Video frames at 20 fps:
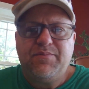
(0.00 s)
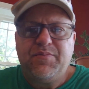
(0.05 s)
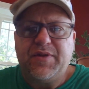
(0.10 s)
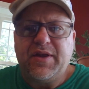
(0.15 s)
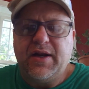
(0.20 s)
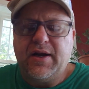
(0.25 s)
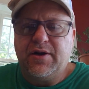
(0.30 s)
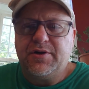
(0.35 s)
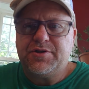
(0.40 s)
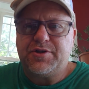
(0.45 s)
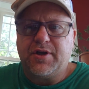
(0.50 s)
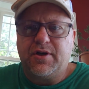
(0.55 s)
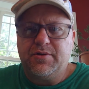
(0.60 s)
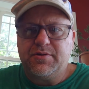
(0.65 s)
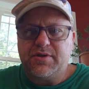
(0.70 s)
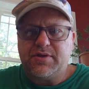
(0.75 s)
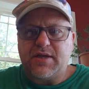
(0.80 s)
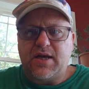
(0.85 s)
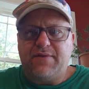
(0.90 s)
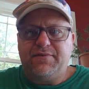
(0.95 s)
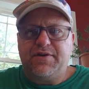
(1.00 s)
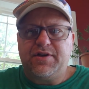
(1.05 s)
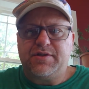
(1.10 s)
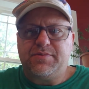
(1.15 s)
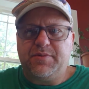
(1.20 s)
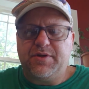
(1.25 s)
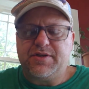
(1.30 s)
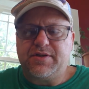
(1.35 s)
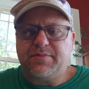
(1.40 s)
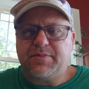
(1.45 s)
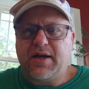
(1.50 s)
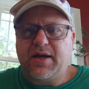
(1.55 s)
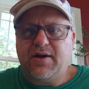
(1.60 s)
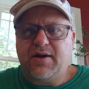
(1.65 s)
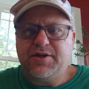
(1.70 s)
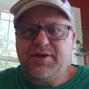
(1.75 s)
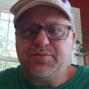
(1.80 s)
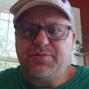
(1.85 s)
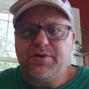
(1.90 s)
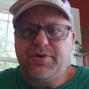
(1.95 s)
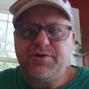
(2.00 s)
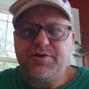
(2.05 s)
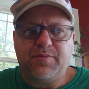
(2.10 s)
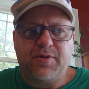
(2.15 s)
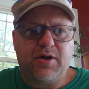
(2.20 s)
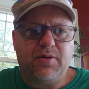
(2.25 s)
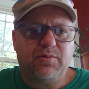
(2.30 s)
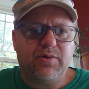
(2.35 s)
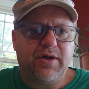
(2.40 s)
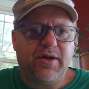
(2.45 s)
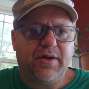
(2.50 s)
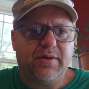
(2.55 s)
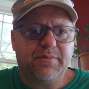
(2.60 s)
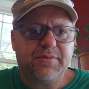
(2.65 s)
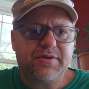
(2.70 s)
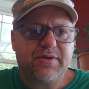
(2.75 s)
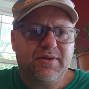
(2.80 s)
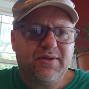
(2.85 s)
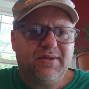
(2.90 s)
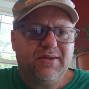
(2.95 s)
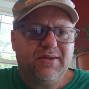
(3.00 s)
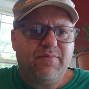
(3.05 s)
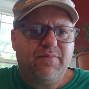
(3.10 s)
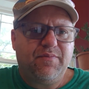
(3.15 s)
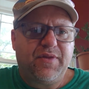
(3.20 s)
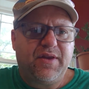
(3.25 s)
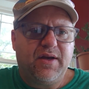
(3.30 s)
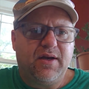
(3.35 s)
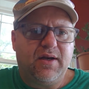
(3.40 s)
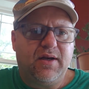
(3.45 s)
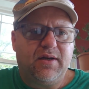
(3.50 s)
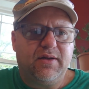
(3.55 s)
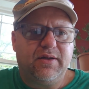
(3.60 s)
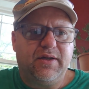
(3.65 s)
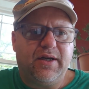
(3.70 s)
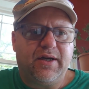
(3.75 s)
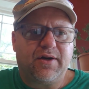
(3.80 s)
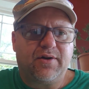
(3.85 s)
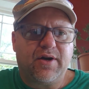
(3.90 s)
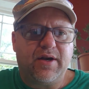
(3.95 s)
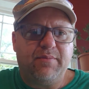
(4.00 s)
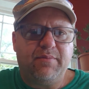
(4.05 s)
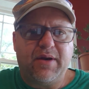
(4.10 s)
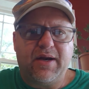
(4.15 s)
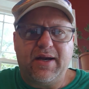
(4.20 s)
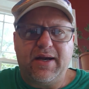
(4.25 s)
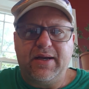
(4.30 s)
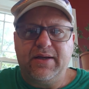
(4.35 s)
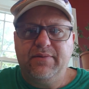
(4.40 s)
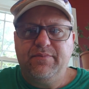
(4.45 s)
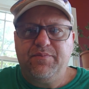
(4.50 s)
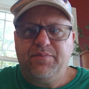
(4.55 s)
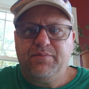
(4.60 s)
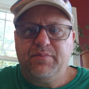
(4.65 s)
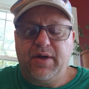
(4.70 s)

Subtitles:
and Aaron Jones is having to split some carries with Jamal Williams in Green Bay,